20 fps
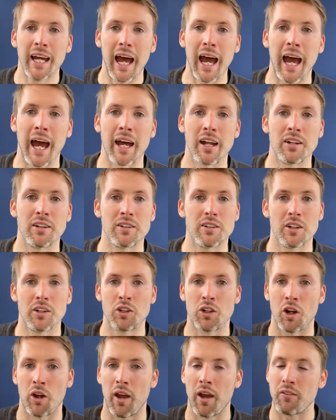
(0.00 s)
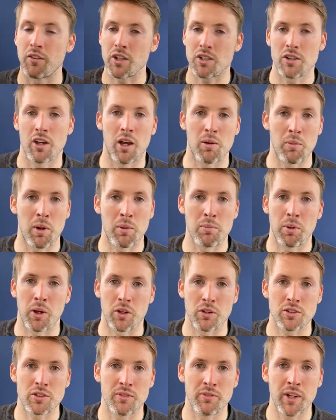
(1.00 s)
And you know, every time I
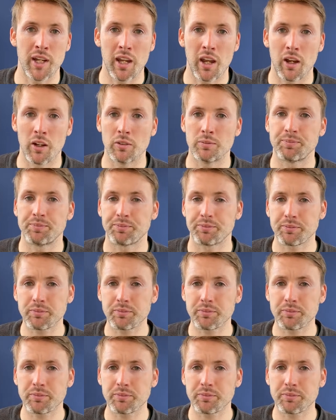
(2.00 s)
post a video,